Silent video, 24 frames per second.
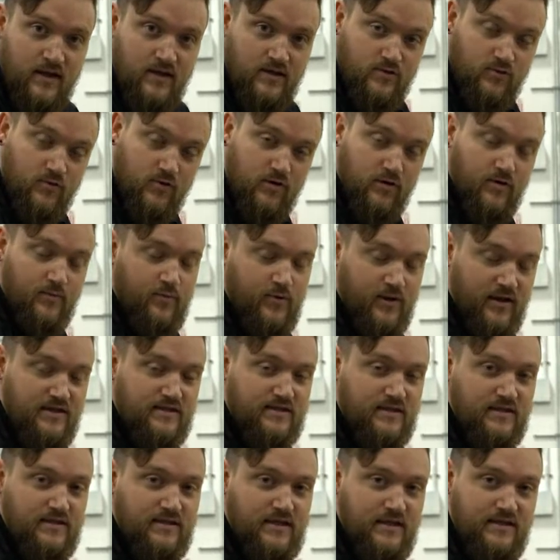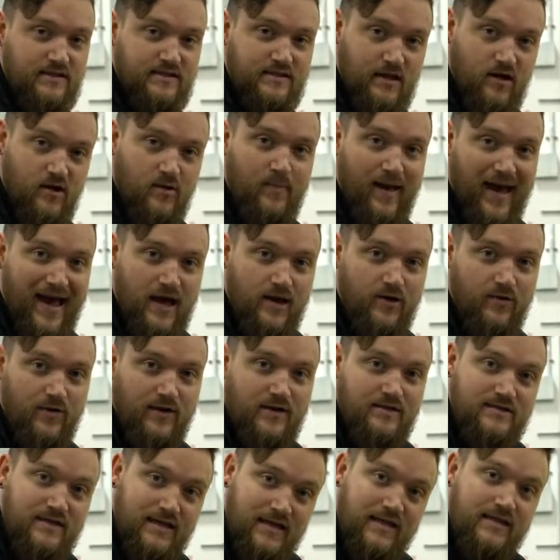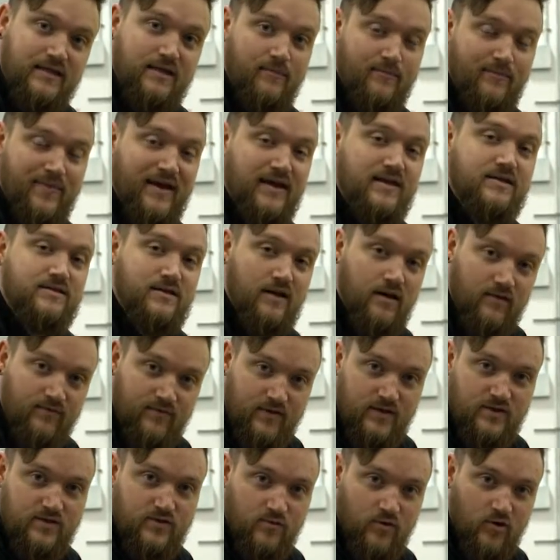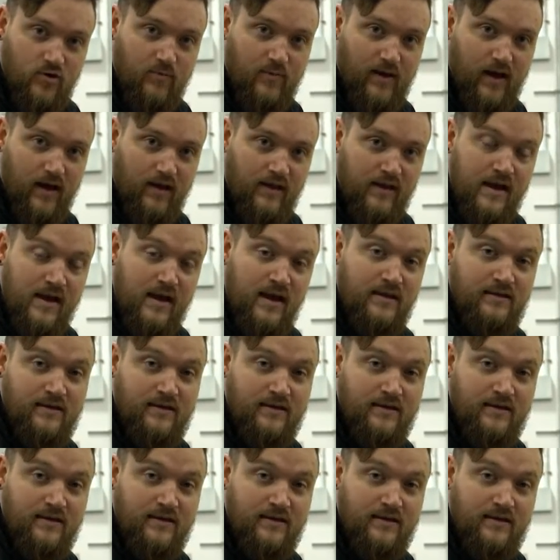so we're gonna replace the D-cell batteries in the base of this robot.